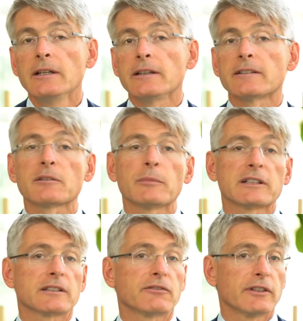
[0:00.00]
is as
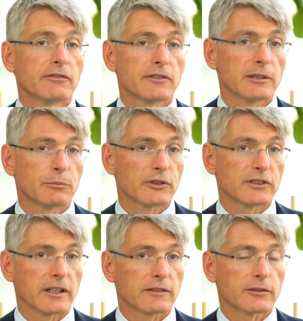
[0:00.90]
much as 15%.